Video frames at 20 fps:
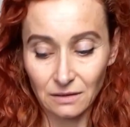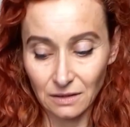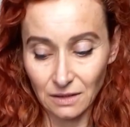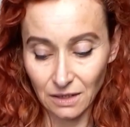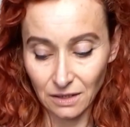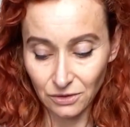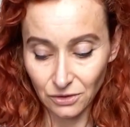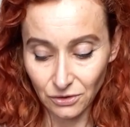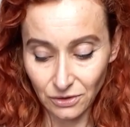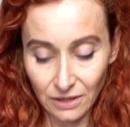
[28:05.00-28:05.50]

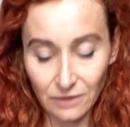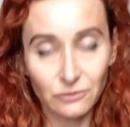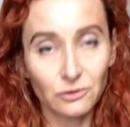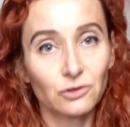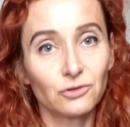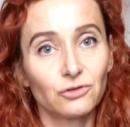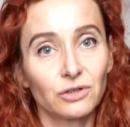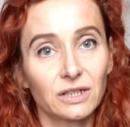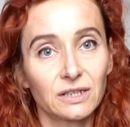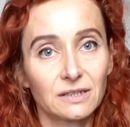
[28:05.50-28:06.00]
and you have
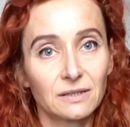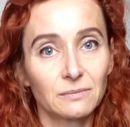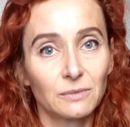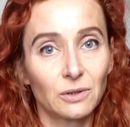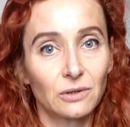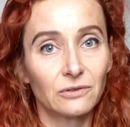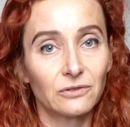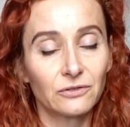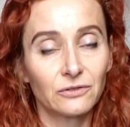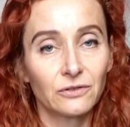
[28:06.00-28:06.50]
to trace them
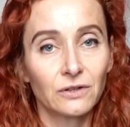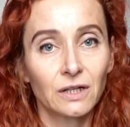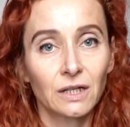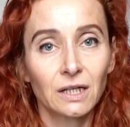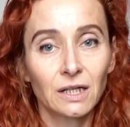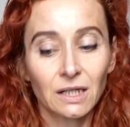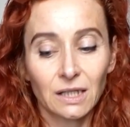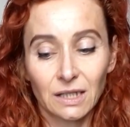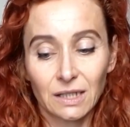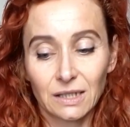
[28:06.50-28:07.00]
off.
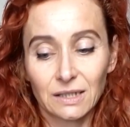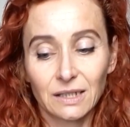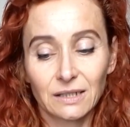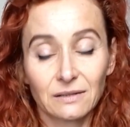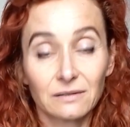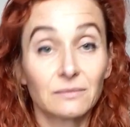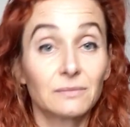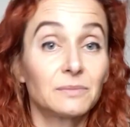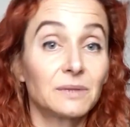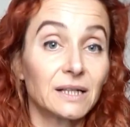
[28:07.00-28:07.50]

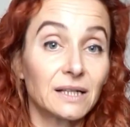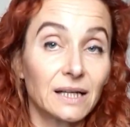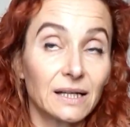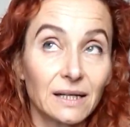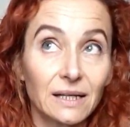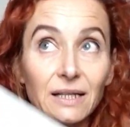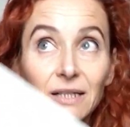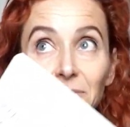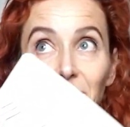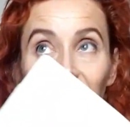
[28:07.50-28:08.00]

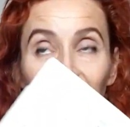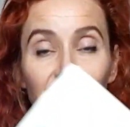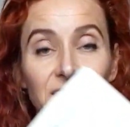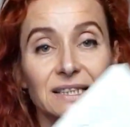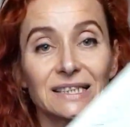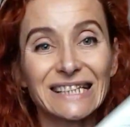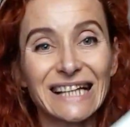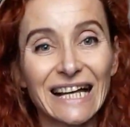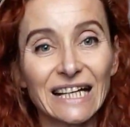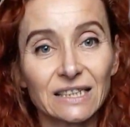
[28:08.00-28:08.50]
And because
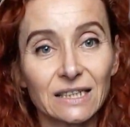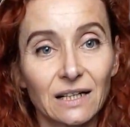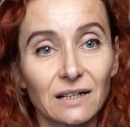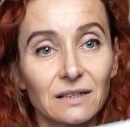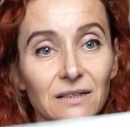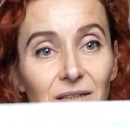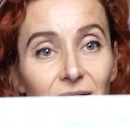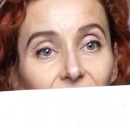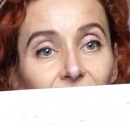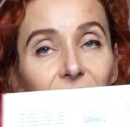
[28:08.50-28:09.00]
it's
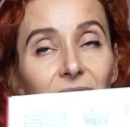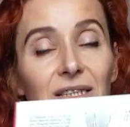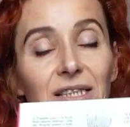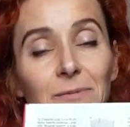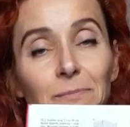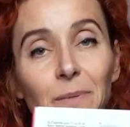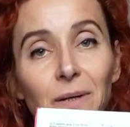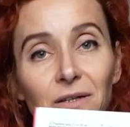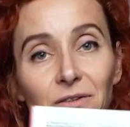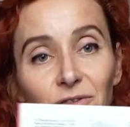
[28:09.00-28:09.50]
Anna, it's
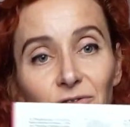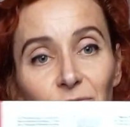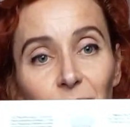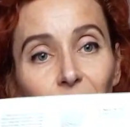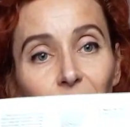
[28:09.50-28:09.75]
part of